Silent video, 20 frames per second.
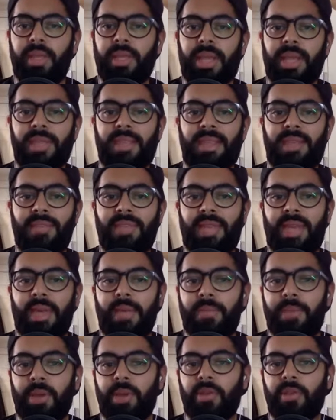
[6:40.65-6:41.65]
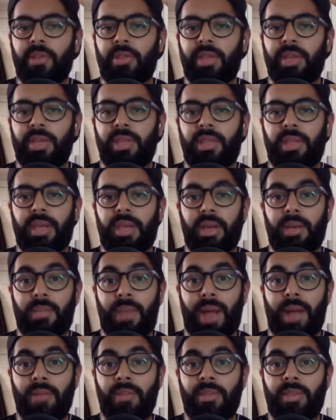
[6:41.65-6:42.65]
he's had 78 appearances in
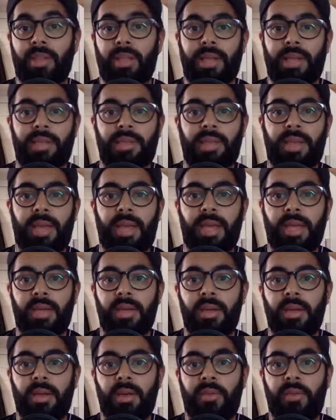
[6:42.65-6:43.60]
comparison to, let's say,